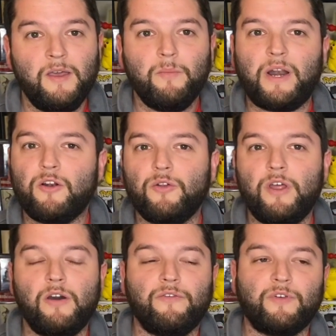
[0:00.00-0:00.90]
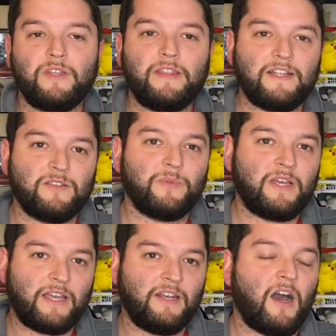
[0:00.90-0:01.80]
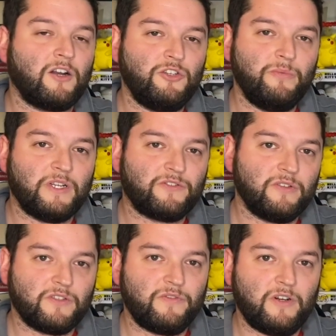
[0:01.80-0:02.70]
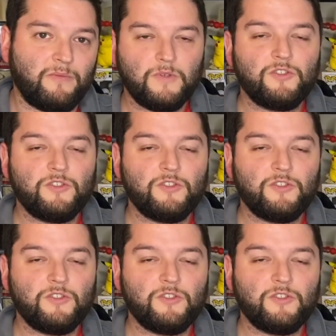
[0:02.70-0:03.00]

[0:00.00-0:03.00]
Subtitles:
but I don't know if really that's something I can knock too much for this film.